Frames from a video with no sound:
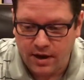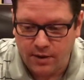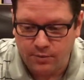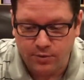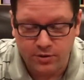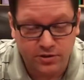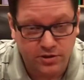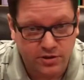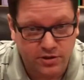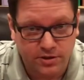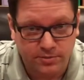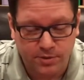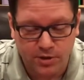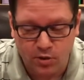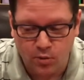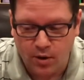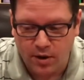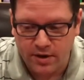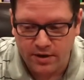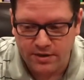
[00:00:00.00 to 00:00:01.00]
which is something
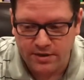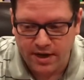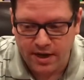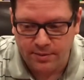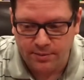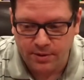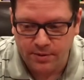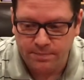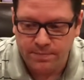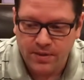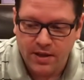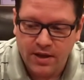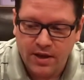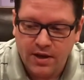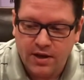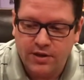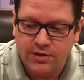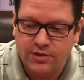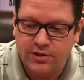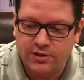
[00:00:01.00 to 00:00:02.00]
you want in a timer.
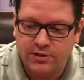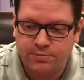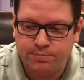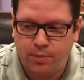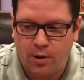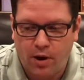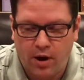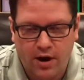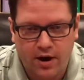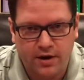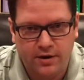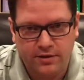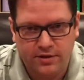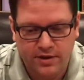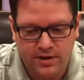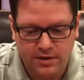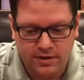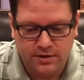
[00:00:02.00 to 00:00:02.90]
This pawn,